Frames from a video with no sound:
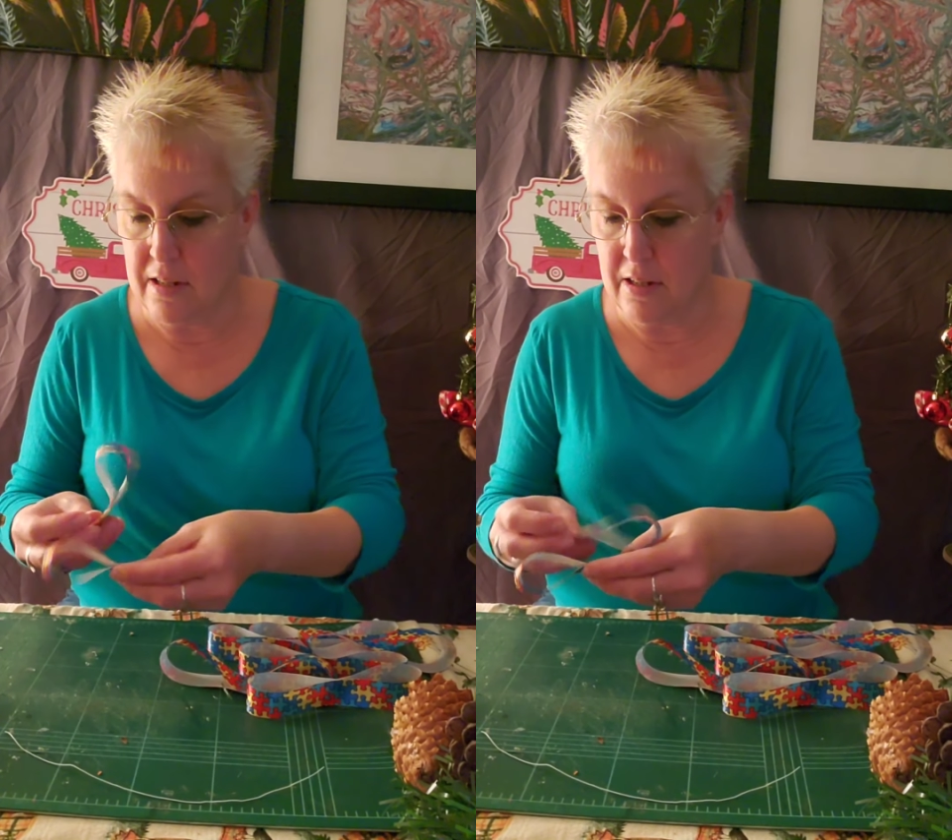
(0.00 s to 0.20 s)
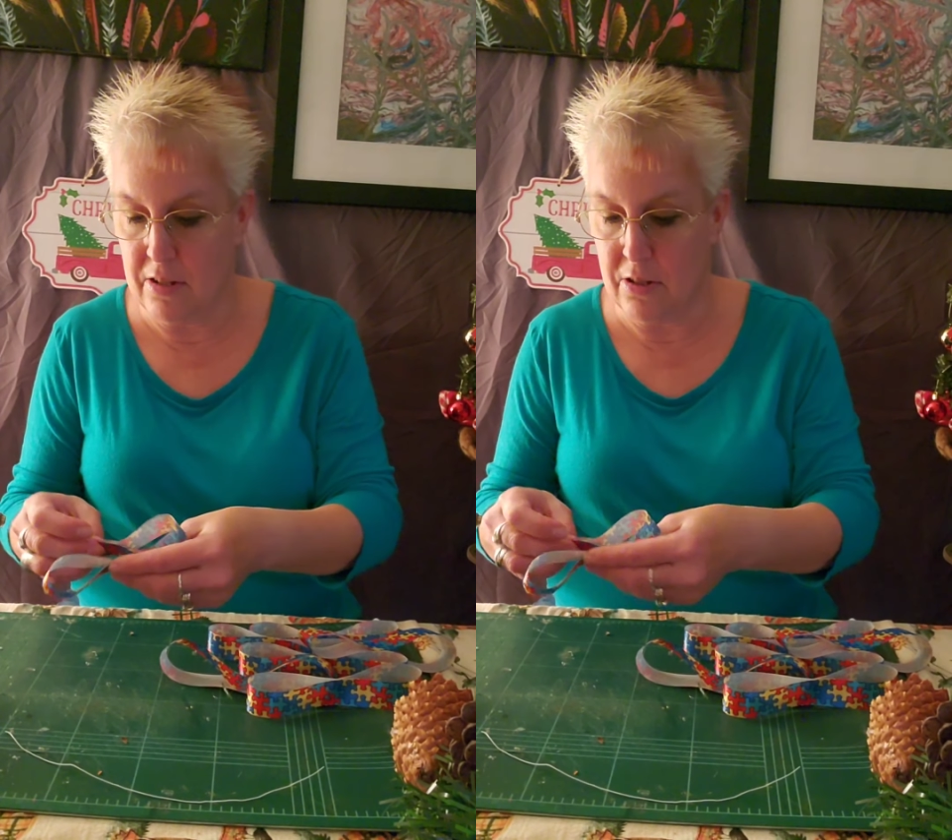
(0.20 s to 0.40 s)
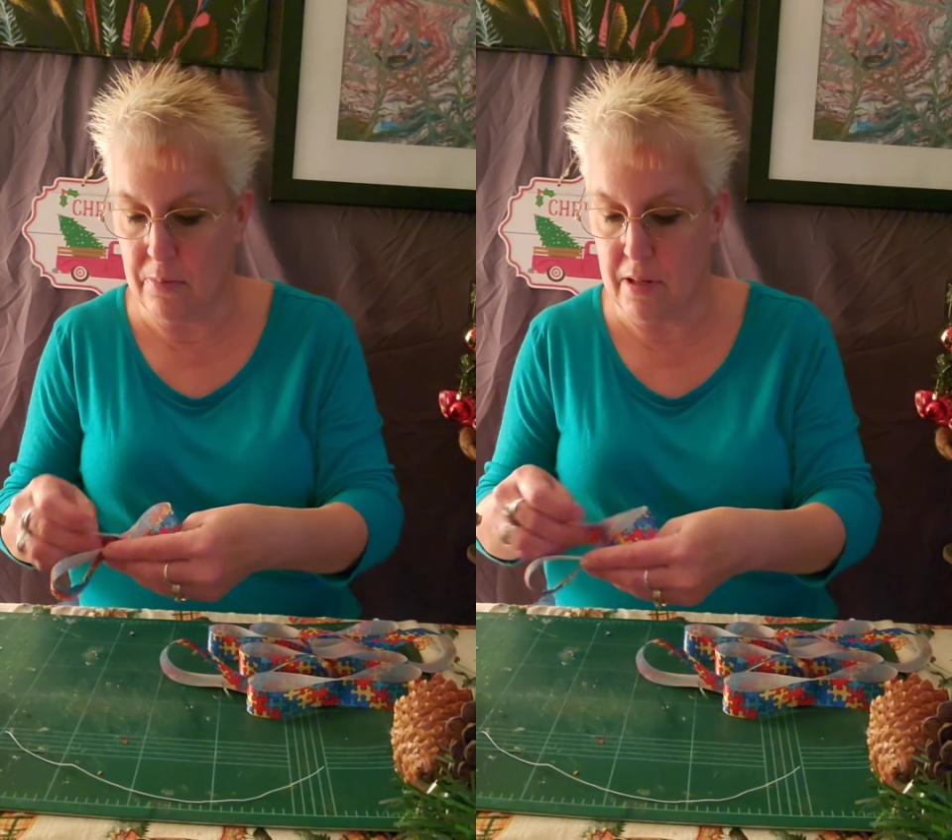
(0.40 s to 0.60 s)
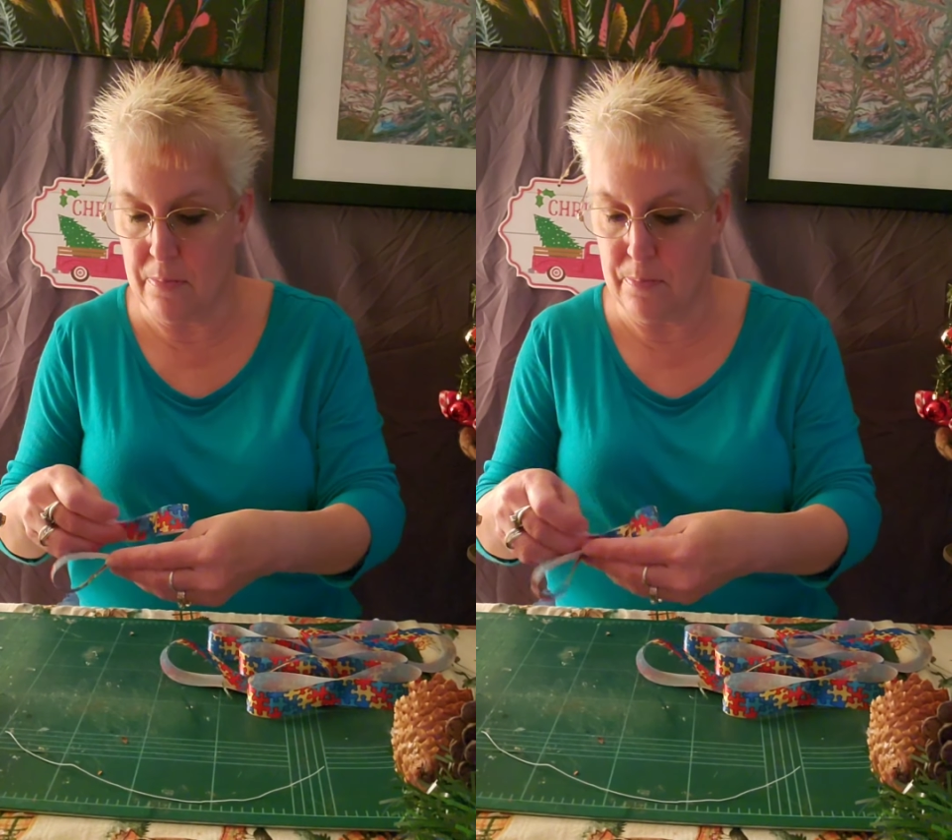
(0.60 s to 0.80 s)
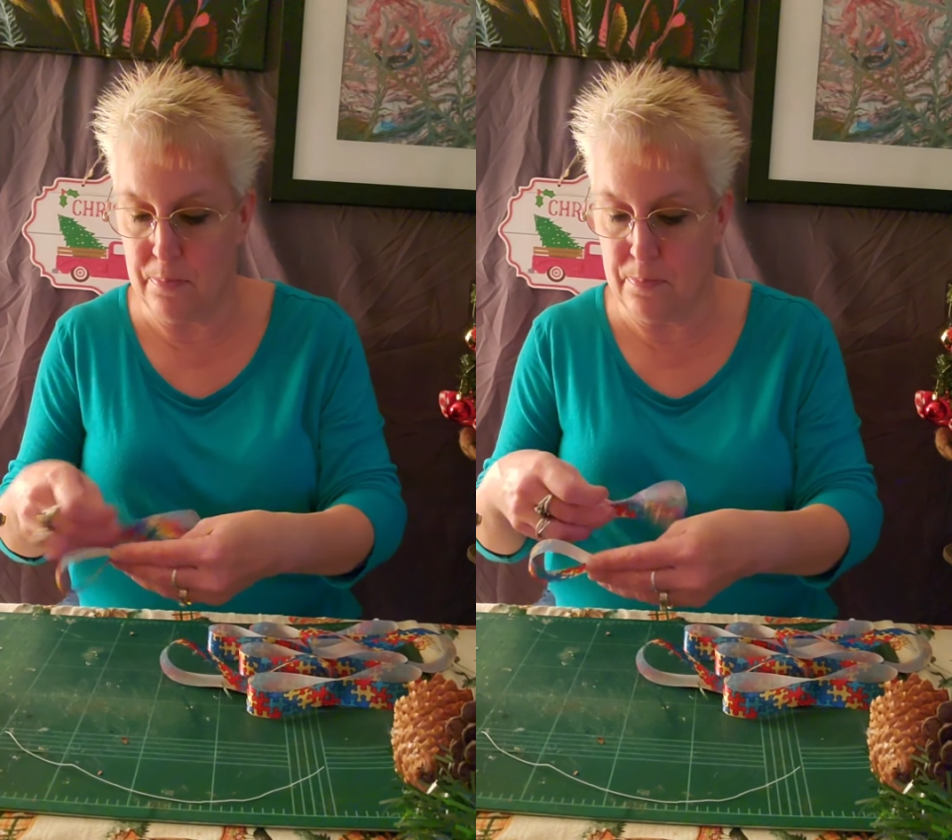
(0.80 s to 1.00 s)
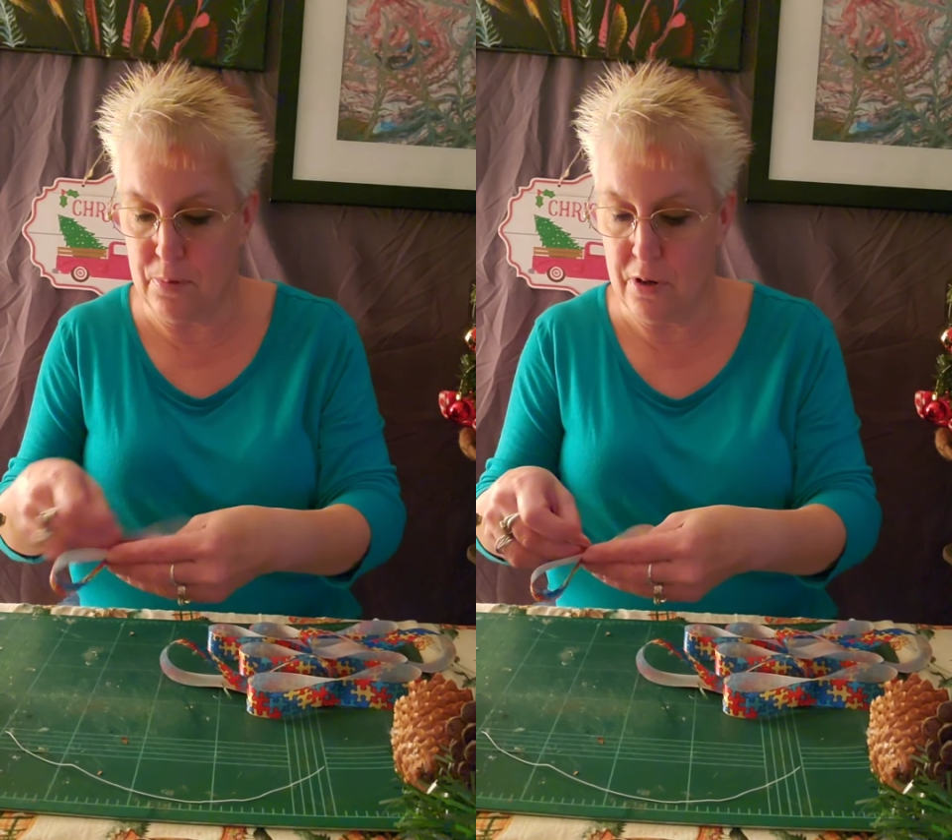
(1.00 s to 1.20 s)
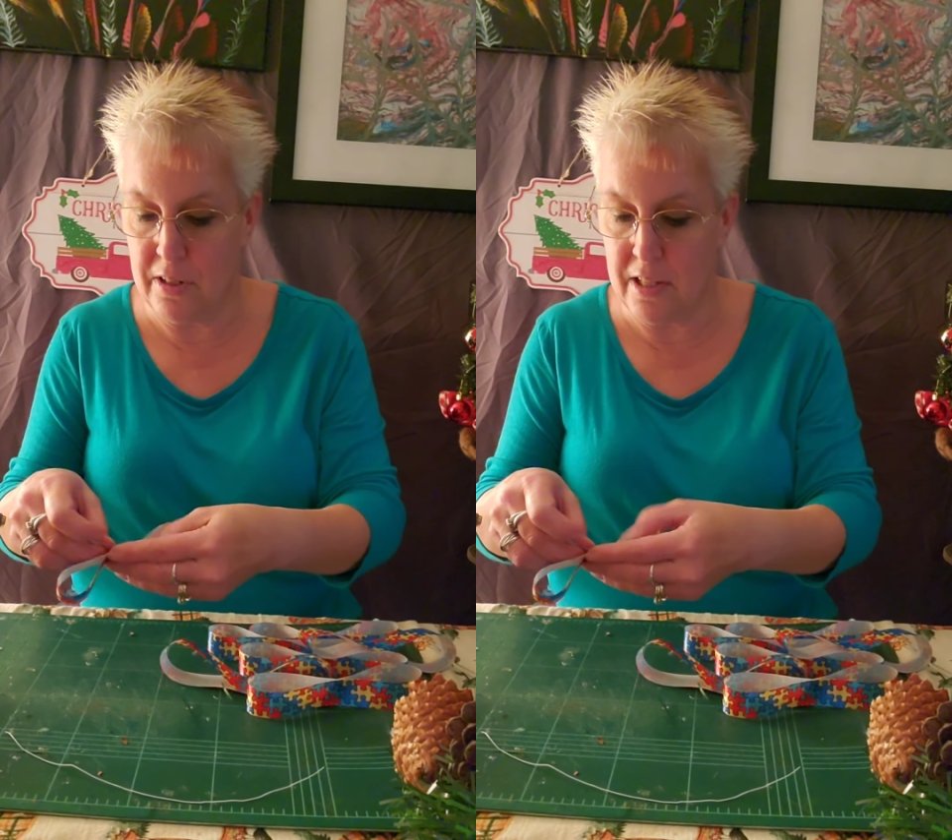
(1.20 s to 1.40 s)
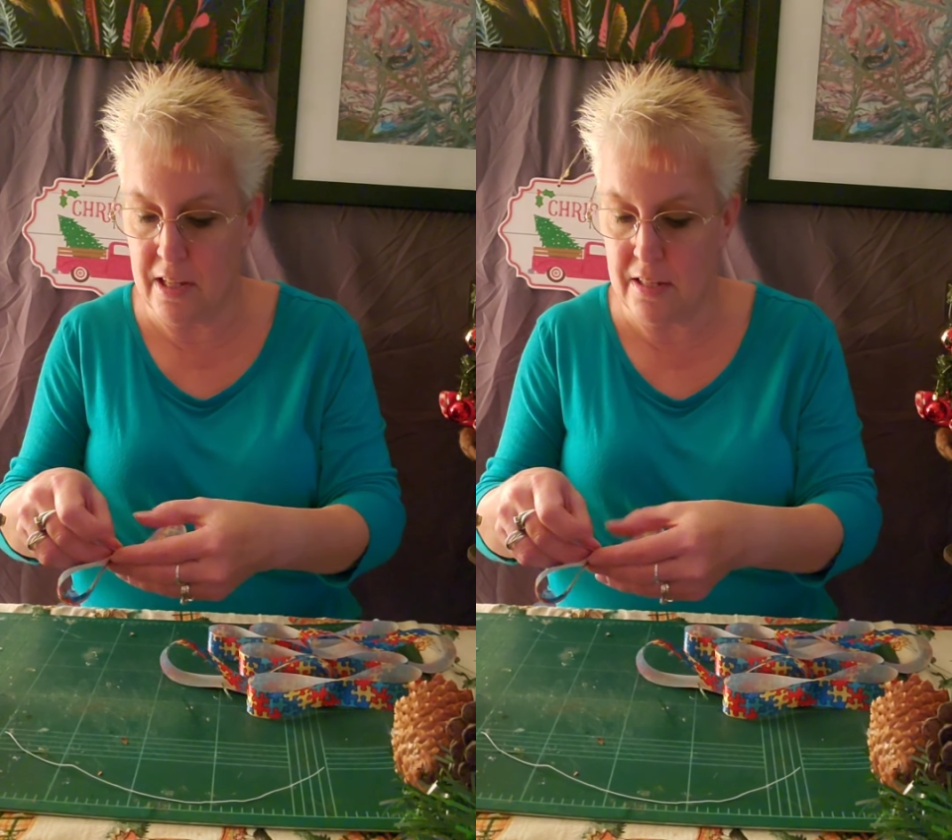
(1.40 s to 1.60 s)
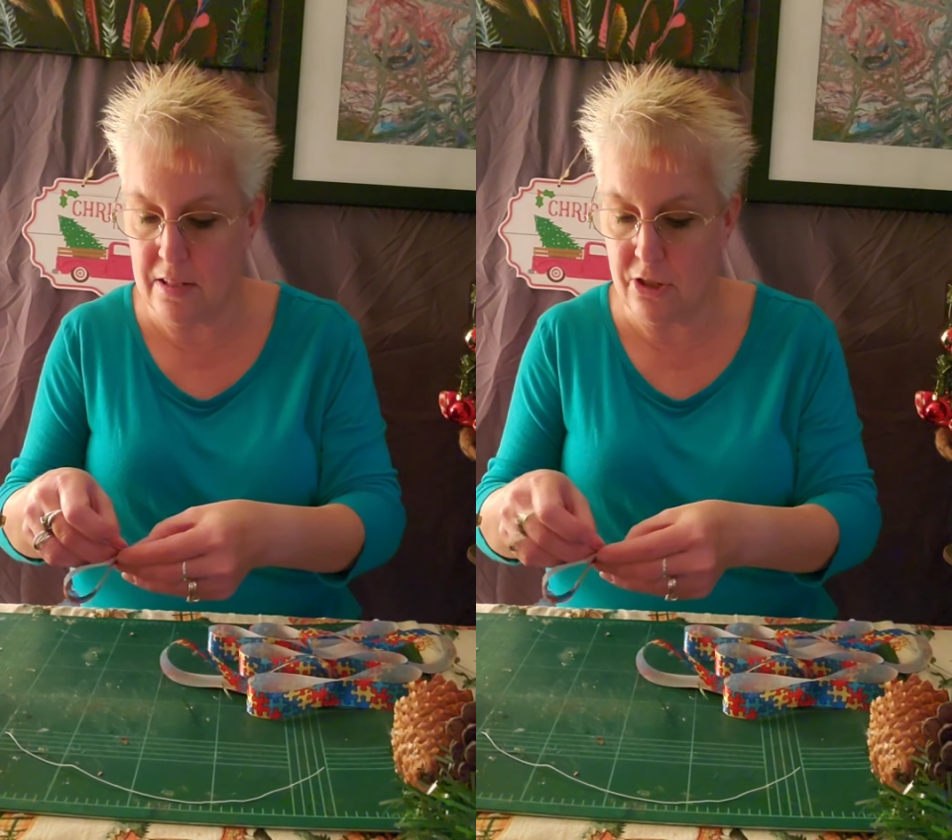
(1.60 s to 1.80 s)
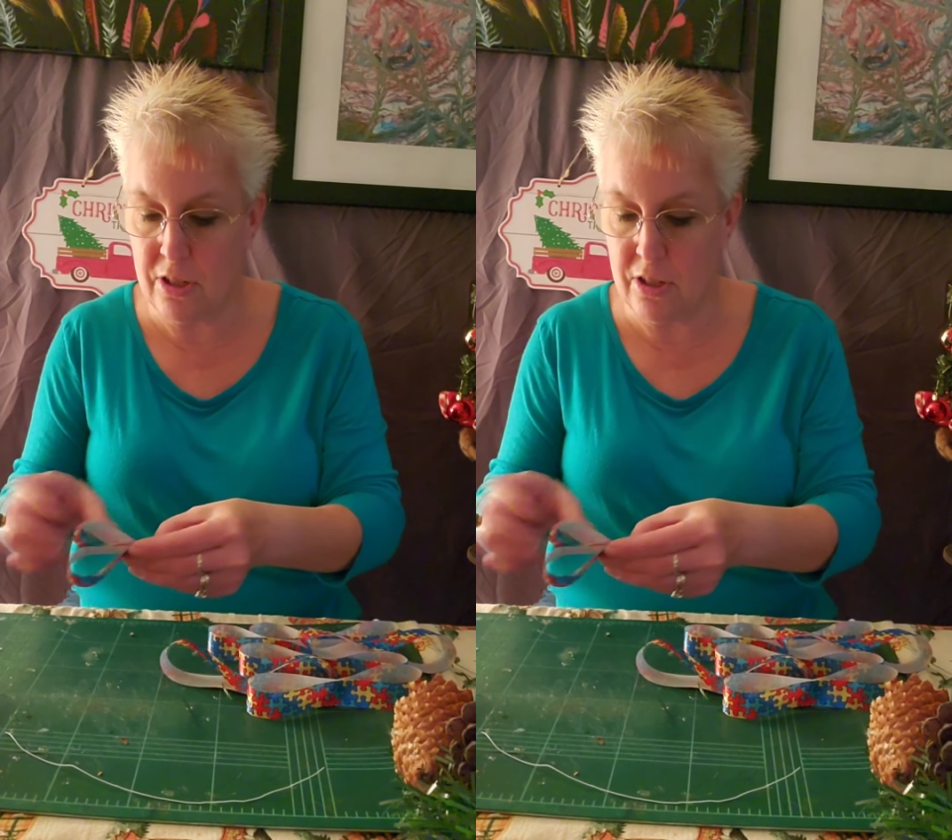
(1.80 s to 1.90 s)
So I'm going to put these,